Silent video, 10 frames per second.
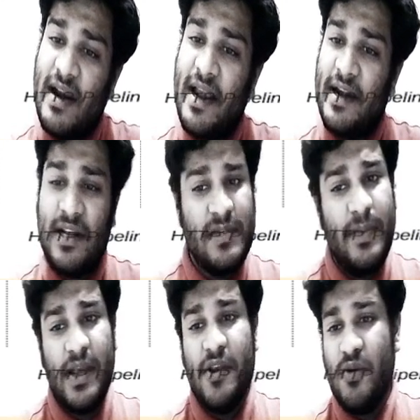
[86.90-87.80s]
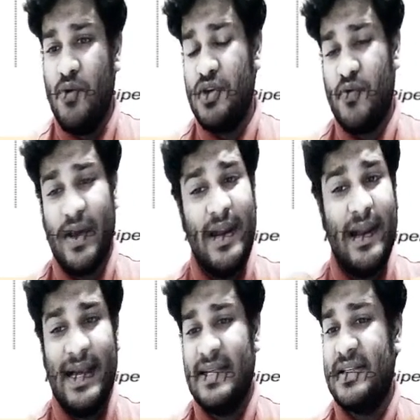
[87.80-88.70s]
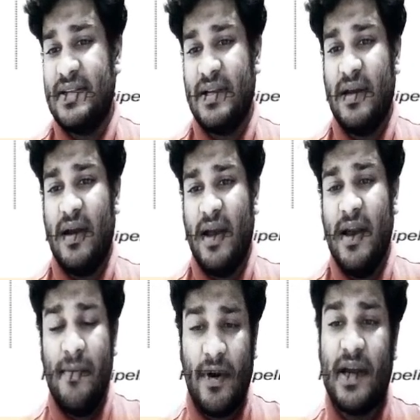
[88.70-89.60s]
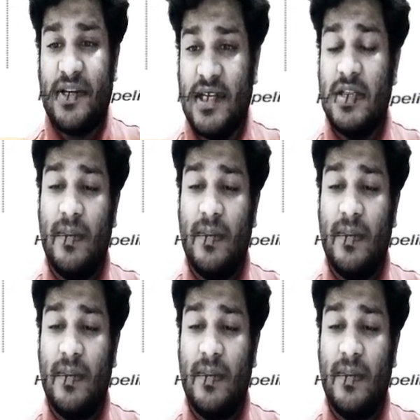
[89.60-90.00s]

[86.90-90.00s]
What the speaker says: it is being used very less in productions.